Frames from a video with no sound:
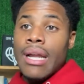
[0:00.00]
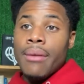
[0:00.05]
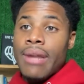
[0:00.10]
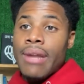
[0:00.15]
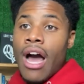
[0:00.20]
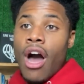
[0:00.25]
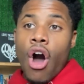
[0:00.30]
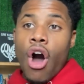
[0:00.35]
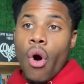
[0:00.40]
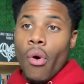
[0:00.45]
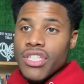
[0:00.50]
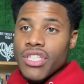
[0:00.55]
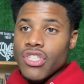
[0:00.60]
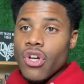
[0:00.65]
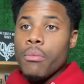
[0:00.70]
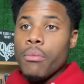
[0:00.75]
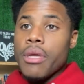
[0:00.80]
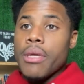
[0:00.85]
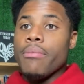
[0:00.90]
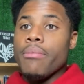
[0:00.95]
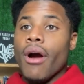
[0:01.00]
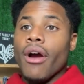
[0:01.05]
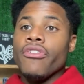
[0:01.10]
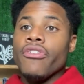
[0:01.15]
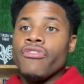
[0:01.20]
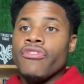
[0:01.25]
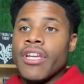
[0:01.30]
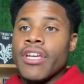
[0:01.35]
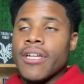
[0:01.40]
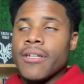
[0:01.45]
I'm not always going to be
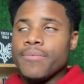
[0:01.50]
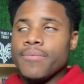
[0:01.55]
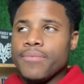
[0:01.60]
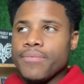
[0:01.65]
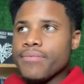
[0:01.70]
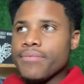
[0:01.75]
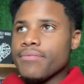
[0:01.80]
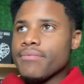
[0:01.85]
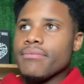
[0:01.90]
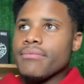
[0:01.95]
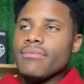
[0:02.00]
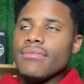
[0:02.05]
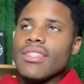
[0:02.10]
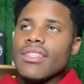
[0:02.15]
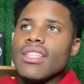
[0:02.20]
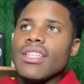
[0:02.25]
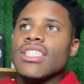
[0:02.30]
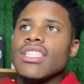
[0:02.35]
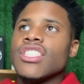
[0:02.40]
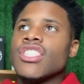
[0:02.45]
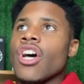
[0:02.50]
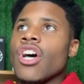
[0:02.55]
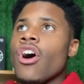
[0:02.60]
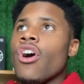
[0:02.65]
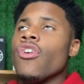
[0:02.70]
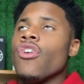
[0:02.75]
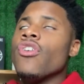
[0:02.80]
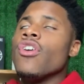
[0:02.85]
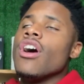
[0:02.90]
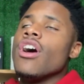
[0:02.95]
perfect.
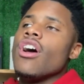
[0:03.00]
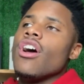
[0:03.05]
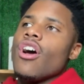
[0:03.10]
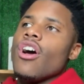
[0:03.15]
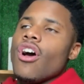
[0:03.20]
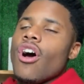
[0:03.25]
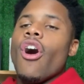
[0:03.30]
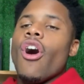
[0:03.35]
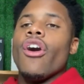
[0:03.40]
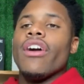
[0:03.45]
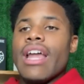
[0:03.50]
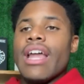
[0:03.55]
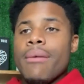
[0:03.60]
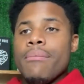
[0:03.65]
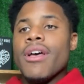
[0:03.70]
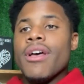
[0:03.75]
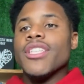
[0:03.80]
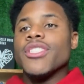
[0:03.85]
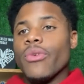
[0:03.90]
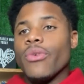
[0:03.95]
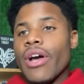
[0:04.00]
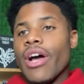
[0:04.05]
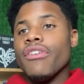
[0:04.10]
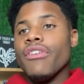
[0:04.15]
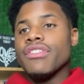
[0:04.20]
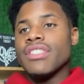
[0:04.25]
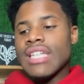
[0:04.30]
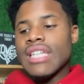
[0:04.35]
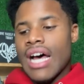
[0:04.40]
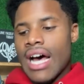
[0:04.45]
So on that mental
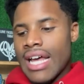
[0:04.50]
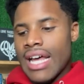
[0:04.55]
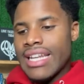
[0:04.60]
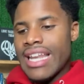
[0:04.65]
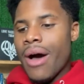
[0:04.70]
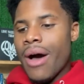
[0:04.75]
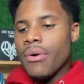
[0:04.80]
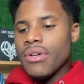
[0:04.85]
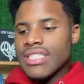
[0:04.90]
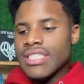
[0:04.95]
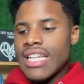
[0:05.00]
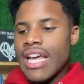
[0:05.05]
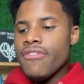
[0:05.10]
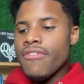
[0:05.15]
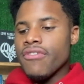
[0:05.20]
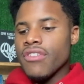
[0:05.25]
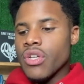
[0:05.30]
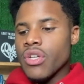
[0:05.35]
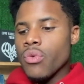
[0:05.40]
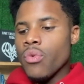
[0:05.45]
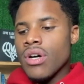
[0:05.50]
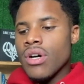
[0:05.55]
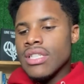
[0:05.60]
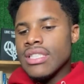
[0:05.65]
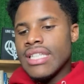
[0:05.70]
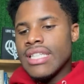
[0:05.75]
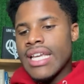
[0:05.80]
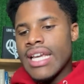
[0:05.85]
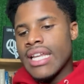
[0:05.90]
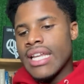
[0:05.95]
health side, that was definitely one
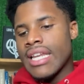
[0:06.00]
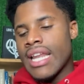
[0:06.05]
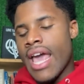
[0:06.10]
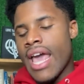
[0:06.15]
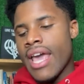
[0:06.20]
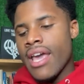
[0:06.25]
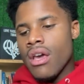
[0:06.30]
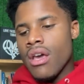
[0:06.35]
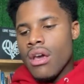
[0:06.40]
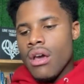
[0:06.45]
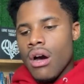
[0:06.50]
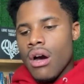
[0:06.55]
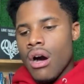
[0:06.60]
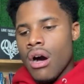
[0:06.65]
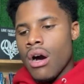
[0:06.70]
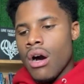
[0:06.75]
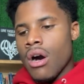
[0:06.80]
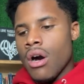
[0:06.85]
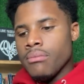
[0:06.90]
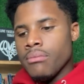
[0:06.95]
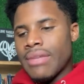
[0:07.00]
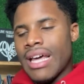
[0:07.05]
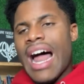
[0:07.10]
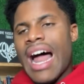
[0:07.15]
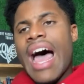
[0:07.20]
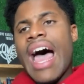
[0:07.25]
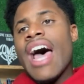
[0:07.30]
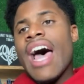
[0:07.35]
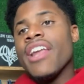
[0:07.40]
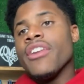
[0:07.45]
thing that
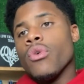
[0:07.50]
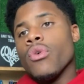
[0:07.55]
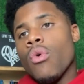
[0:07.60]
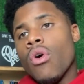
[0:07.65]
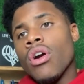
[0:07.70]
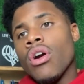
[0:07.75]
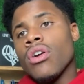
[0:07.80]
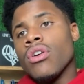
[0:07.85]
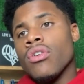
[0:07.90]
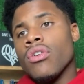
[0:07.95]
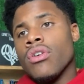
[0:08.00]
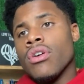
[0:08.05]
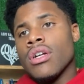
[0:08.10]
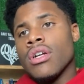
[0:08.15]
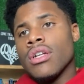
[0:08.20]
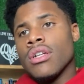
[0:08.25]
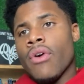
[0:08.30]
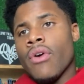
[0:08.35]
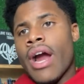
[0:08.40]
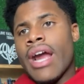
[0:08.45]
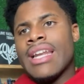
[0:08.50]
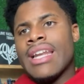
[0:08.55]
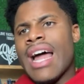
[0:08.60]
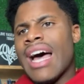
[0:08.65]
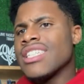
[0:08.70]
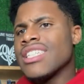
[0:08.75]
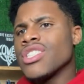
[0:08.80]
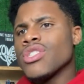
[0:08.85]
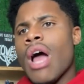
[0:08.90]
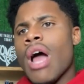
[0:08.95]
I had to work on, right?
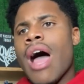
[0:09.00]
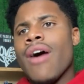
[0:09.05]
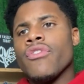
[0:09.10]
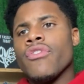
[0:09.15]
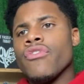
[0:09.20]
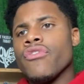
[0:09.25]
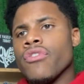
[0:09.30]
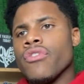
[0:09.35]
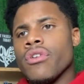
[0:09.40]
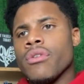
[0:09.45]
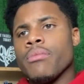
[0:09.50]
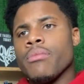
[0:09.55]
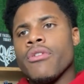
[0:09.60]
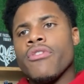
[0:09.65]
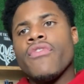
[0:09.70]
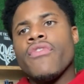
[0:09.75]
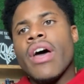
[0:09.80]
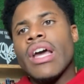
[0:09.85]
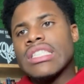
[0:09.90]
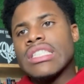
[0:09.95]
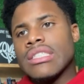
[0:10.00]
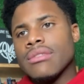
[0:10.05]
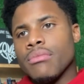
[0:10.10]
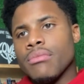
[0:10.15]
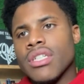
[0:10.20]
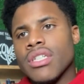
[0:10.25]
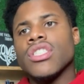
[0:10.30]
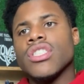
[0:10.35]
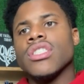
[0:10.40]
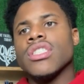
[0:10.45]
Not striving for perfection,
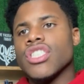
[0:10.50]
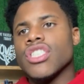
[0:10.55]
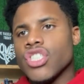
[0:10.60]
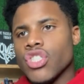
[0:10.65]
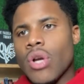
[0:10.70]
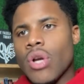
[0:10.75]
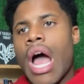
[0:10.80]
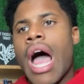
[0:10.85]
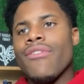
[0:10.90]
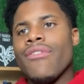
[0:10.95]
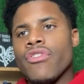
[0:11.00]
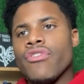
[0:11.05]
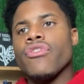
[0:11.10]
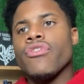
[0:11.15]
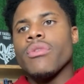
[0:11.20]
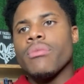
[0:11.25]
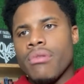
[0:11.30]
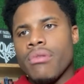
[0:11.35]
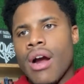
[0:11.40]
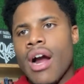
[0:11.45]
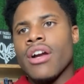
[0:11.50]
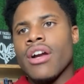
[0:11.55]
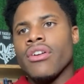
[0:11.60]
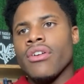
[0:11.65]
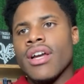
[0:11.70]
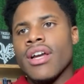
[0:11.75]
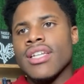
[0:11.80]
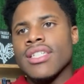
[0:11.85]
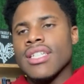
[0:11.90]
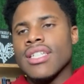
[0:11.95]
but just striving for
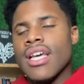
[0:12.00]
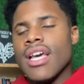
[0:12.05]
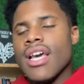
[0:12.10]
progress.